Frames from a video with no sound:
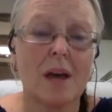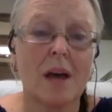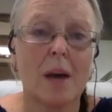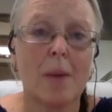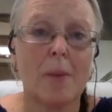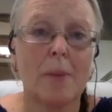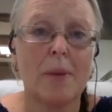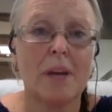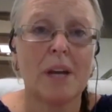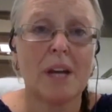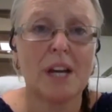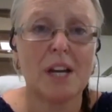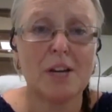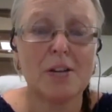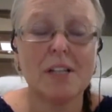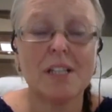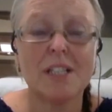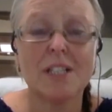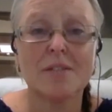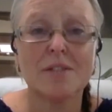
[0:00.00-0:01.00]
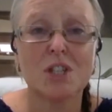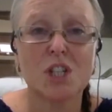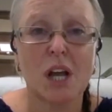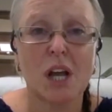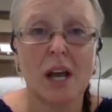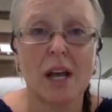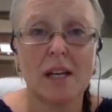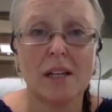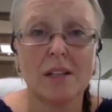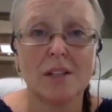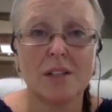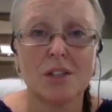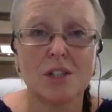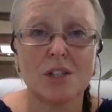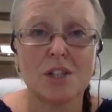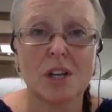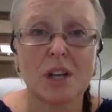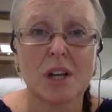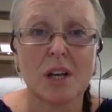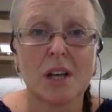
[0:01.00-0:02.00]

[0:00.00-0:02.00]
a period of change